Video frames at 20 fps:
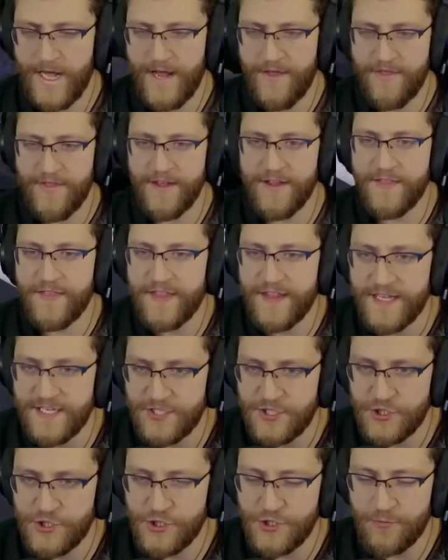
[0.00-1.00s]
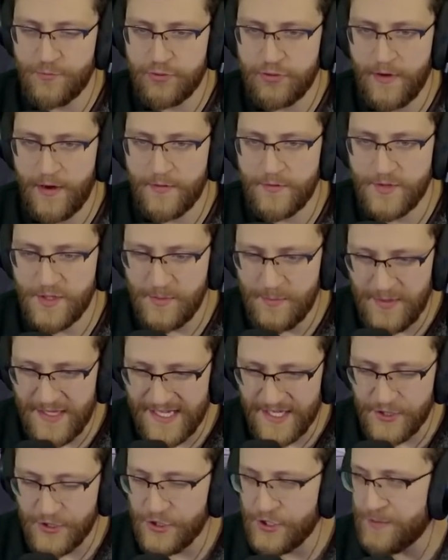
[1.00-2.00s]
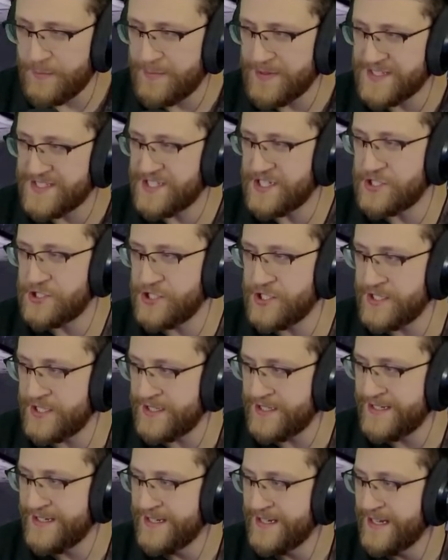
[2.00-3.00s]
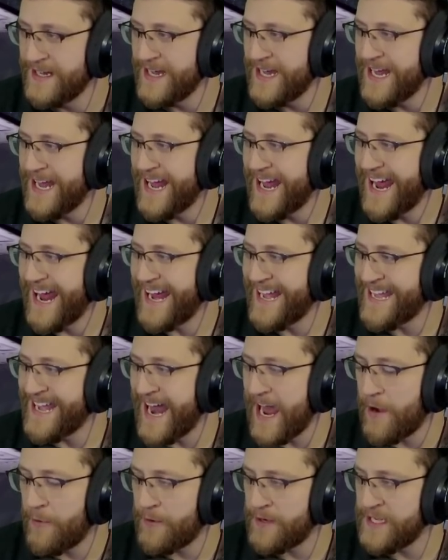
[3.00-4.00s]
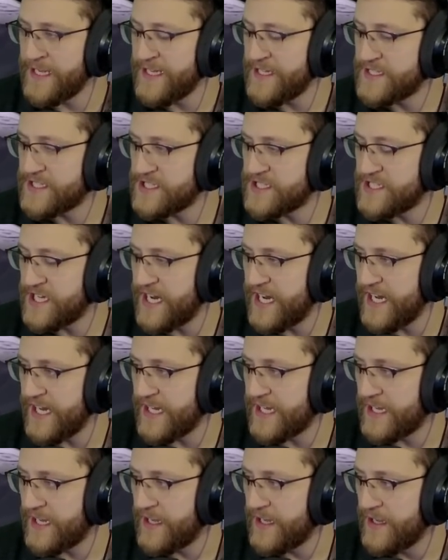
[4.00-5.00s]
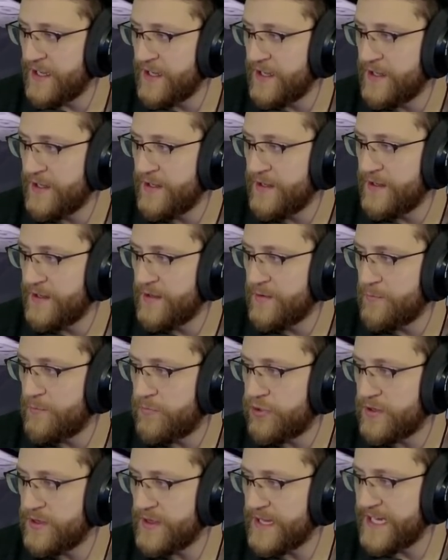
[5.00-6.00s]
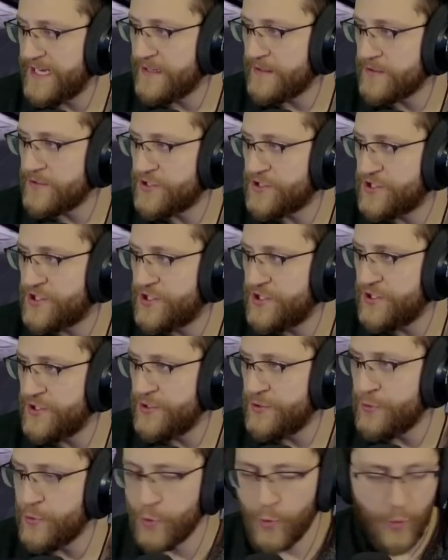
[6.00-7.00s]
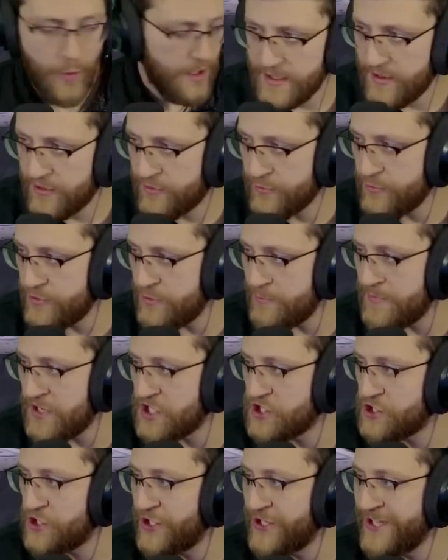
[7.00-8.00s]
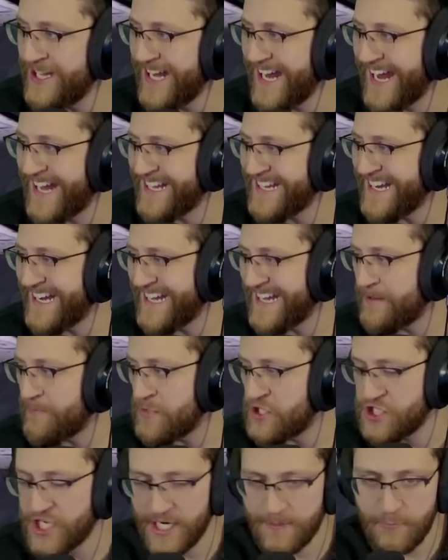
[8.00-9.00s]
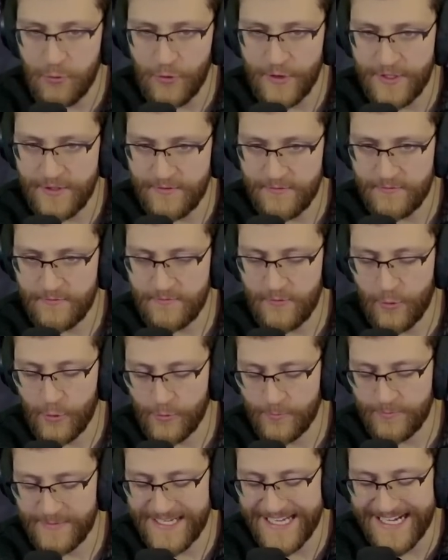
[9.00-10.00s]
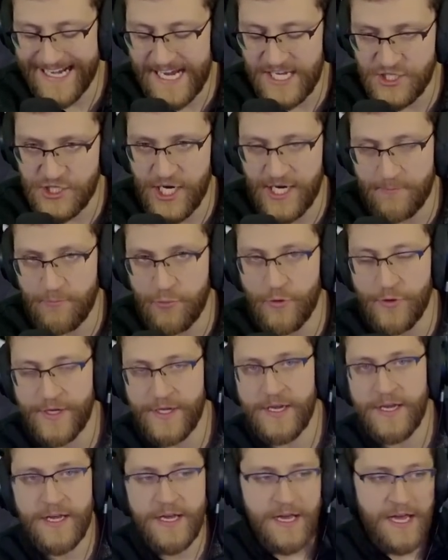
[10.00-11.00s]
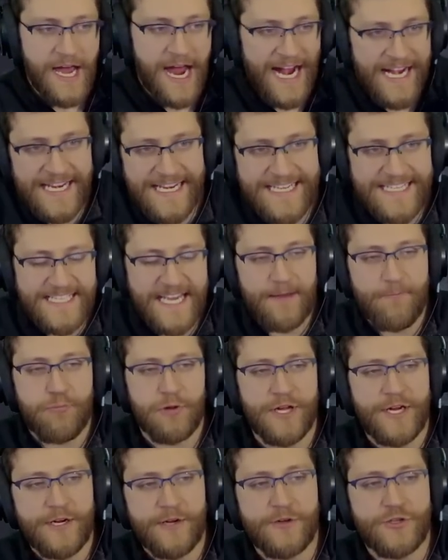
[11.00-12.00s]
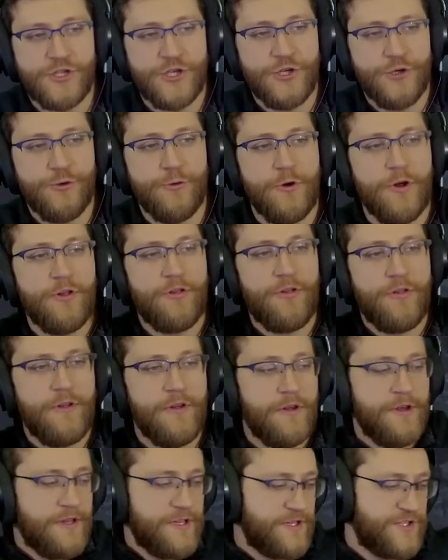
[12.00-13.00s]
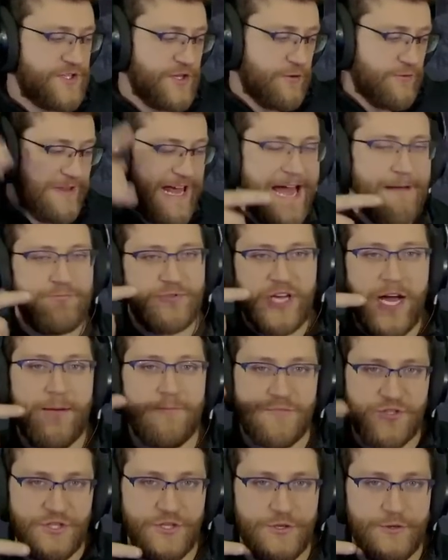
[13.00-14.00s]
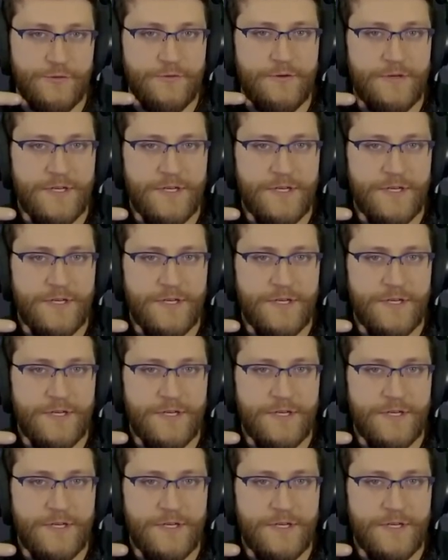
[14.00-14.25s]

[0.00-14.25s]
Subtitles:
I think this should probably be a good position. And now I need to take player 2 through the mission and get him a checkpoint, or get a checkpoint. I need to take player 2, so laptop 2,